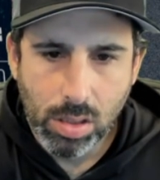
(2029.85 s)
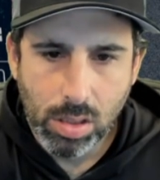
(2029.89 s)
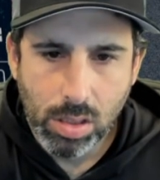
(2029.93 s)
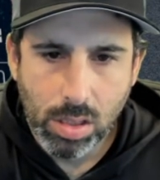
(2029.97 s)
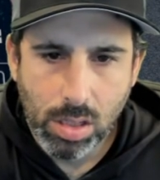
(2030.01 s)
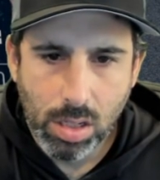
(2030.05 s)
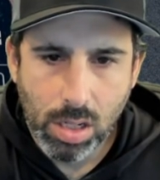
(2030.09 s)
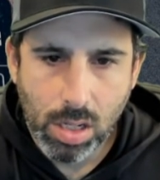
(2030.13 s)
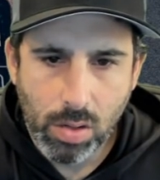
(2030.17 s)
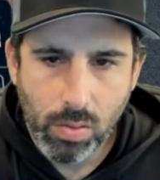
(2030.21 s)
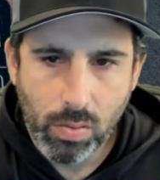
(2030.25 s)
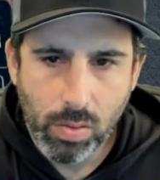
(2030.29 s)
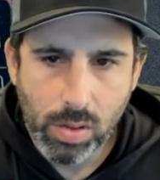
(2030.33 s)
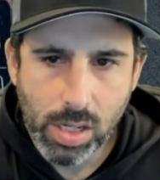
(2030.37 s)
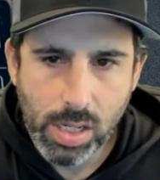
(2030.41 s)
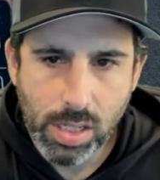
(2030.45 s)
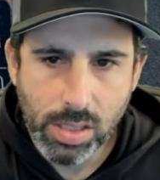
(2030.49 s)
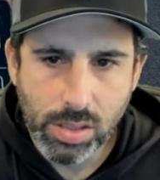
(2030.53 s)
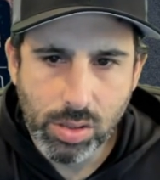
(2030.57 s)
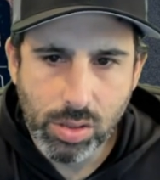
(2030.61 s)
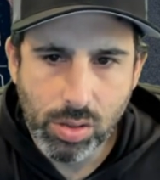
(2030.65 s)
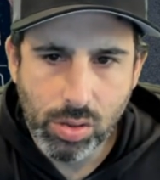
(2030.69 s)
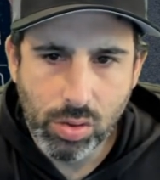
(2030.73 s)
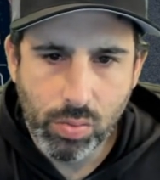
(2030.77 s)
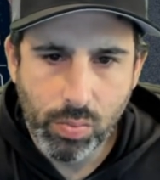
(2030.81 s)
We're not
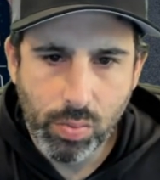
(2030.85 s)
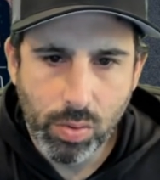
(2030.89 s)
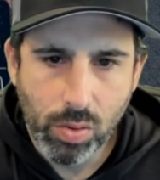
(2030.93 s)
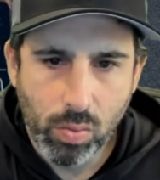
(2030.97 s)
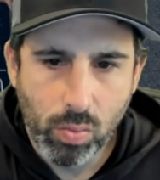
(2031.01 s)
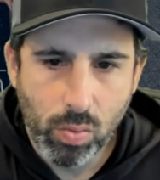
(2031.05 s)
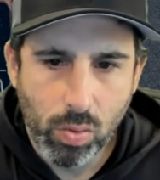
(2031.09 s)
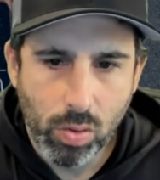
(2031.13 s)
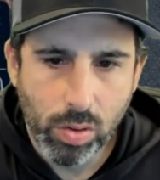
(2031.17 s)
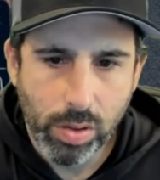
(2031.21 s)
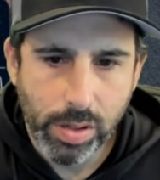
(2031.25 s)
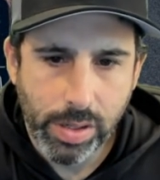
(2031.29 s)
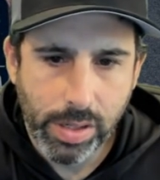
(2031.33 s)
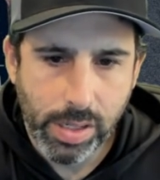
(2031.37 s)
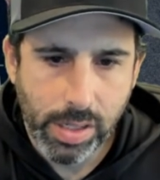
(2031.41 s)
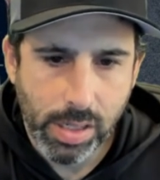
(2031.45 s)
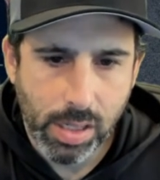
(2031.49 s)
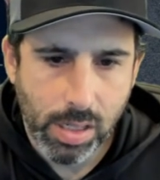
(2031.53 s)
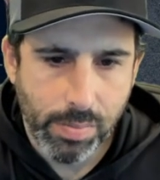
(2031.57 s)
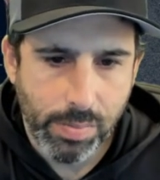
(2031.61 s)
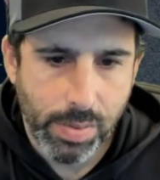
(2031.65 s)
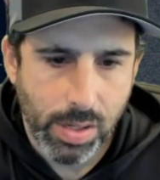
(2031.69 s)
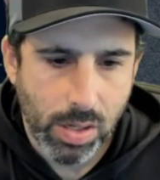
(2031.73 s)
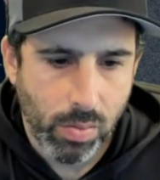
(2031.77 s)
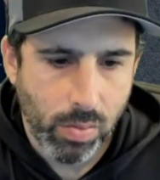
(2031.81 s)
super worried
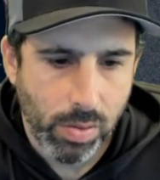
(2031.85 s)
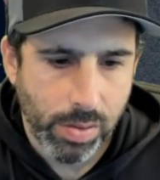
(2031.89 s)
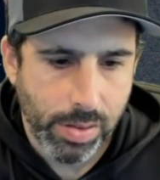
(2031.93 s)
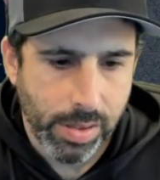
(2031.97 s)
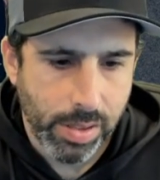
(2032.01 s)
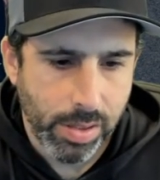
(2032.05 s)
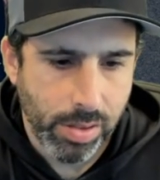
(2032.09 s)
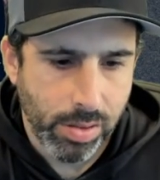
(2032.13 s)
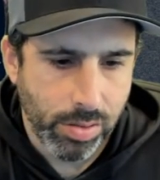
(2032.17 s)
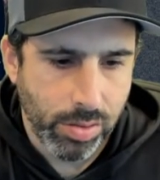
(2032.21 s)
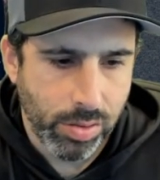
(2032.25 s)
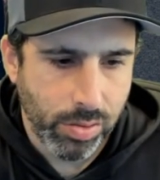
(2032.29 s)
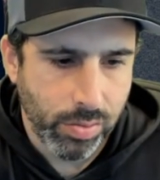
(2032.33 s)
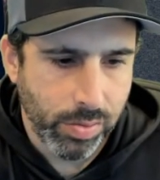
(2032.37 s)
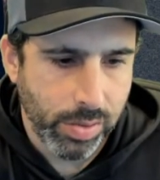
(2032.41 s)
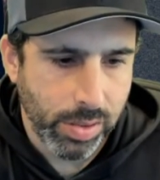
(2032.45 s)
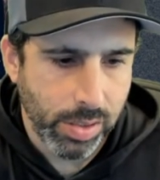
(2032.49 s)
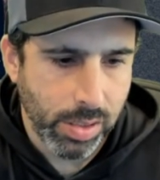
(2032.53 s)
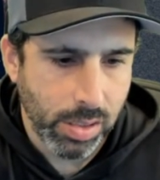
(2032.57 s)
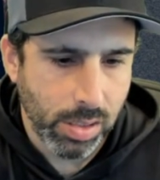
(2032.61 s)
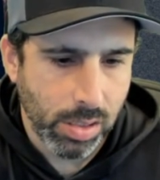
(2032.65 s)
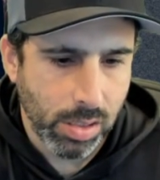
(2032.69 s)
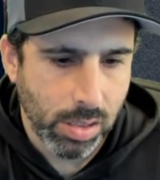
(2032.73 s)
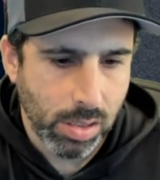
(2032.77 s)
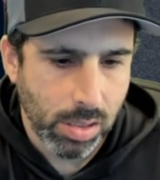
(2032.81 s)
about what they're
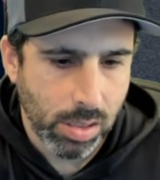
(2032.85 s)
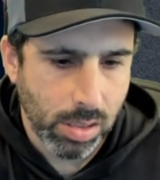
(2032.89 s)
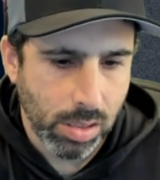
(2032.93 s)
doing.